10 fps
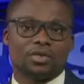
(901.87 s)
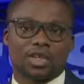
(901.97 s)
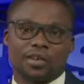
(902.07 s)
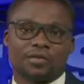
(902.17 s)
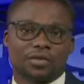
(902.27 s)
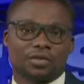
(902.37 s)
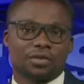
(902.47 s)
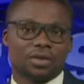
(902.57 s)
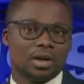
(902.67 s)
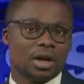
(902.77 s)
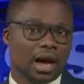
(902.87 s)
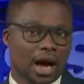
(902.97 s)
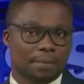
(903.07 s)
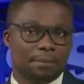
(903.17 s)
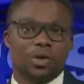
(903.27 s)
Hefus,
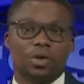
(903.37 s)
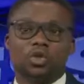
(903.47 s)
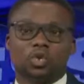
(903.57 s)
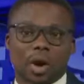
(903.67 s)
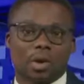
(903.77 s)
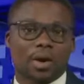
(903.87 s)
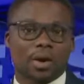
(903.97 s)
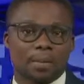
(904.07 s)
and Bill Twewe